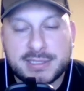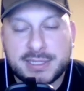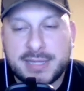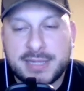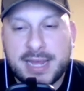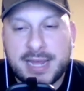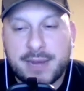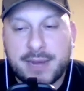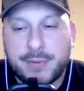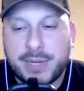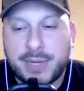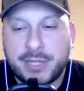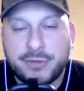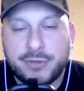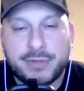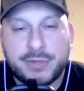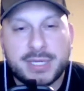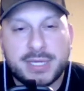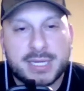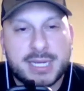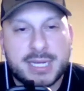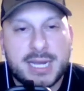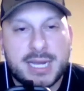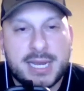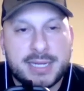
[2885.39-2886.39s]
and that way you
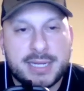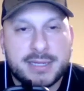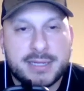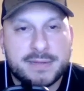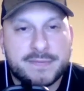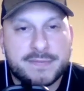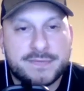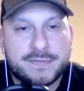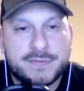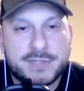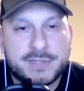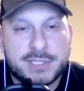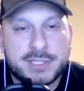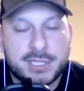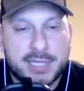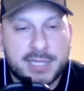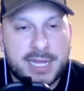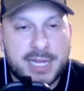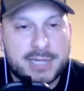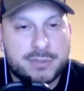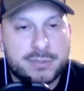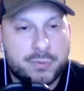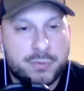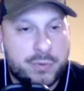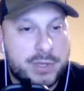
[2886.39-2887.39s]
can kind of
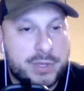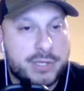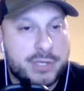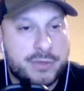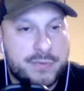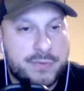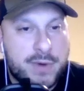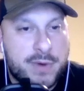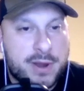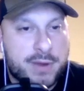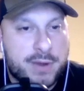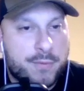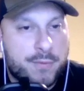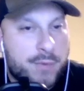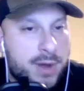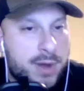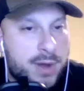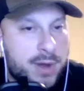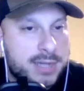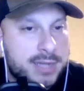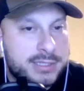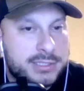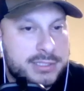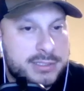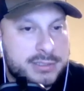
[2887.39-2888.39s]
select what you want to
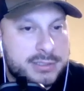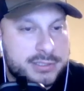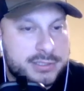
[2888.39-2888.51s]
watch,